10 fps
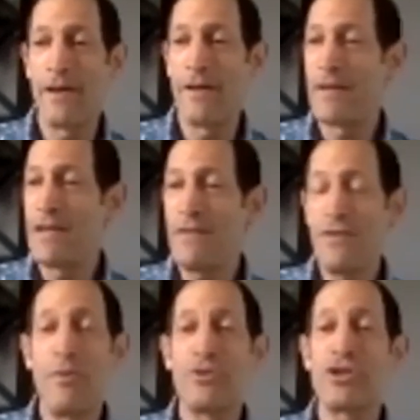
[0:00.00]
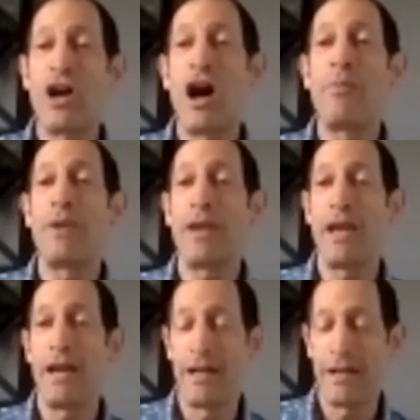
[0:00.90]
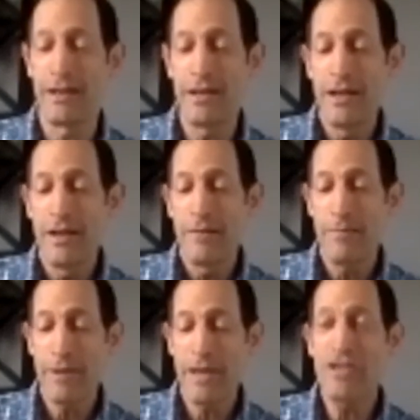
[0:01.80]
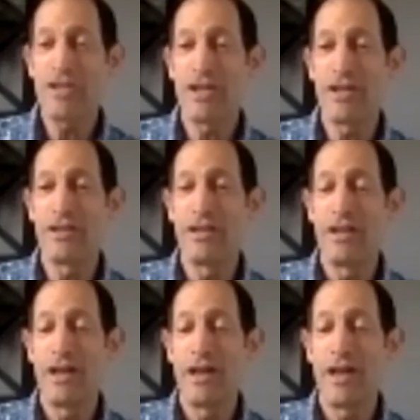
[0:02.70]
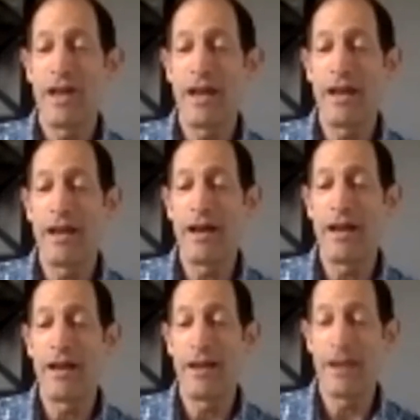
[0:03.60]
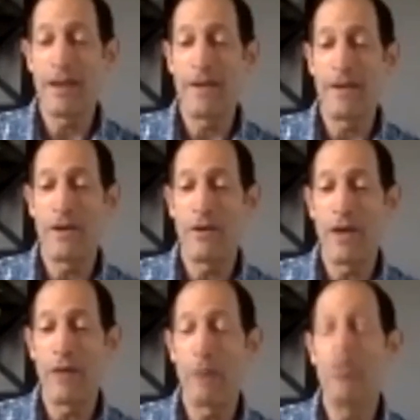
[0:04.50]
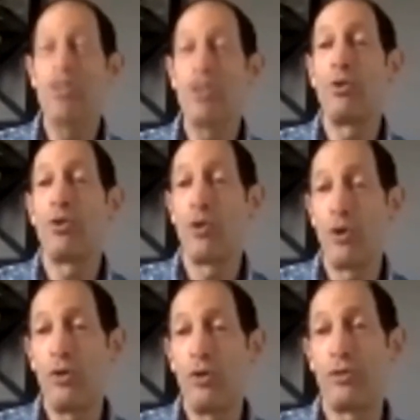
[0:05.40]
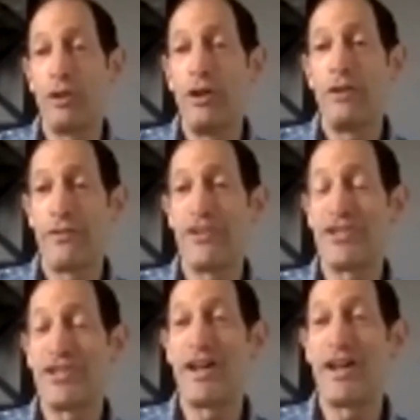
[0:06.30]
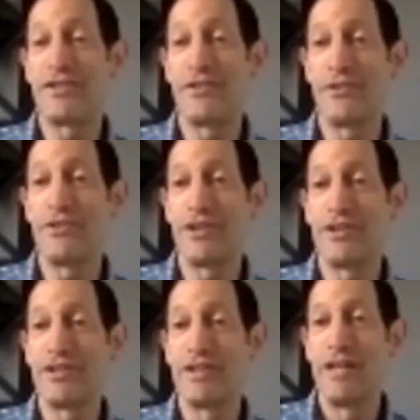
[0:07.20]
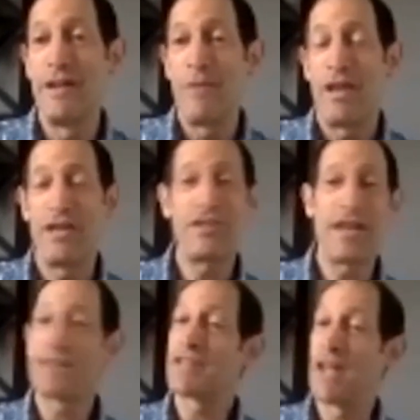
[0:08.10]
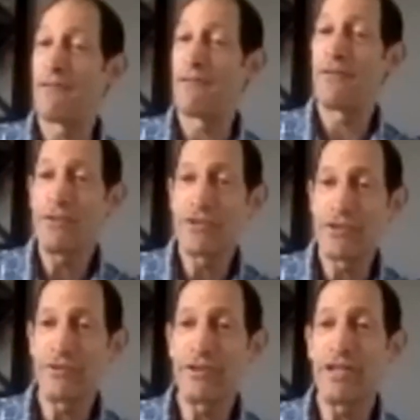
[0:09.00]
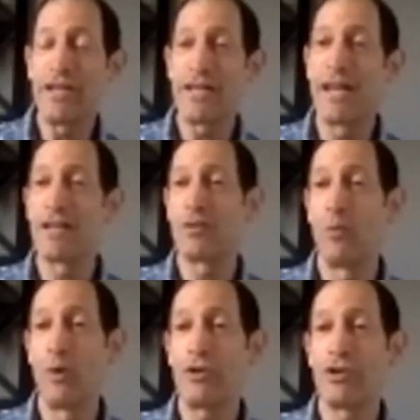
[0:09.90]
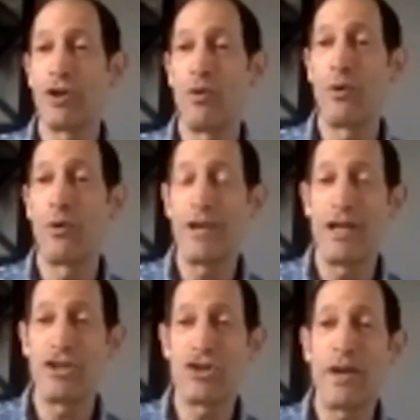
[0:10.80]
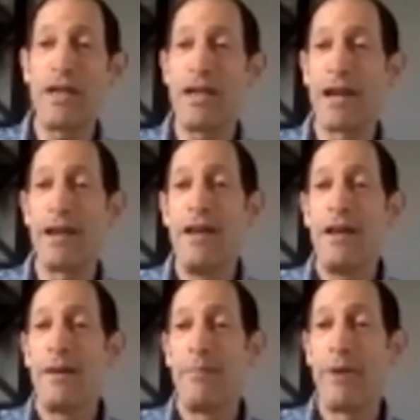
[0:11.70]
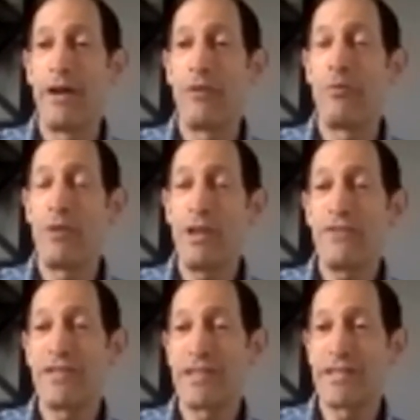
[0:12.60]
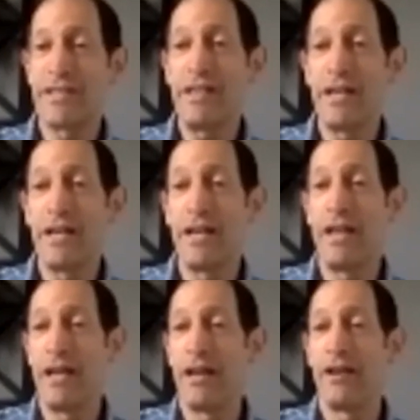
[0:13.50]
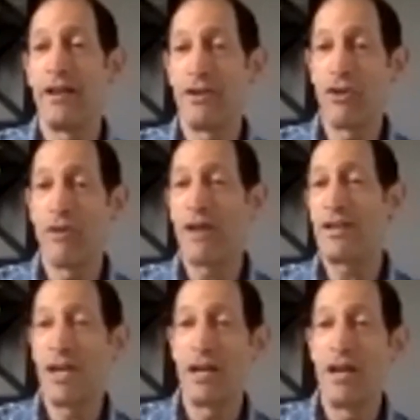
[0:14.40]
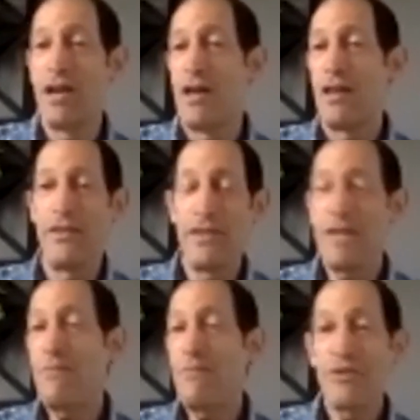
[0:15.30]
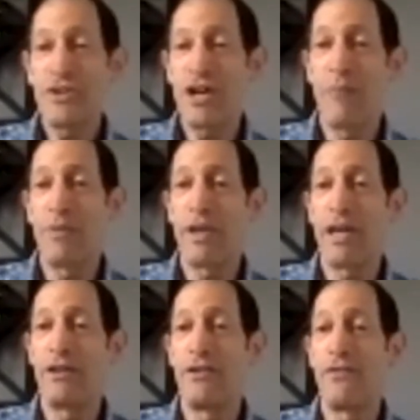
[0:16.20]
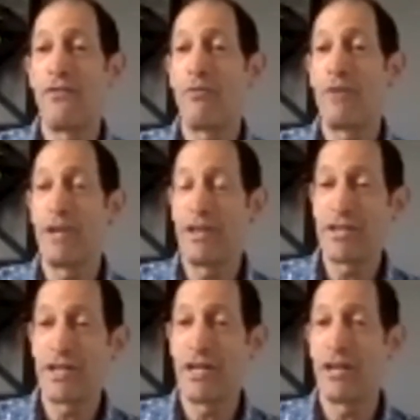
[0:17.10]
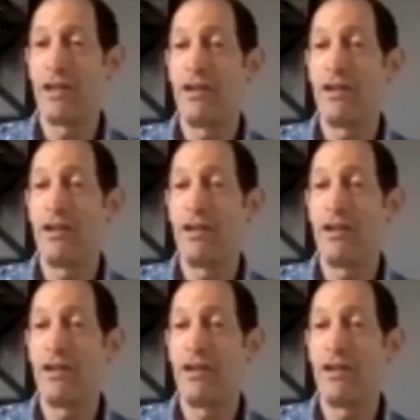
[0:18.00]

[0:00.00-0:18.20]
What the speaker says: even the most complicated patient a reachable goal for the Sign surgeons. It takes effort, certainly it takes work to coordinate training, but we have succeeded in correcting the most complicated deformities in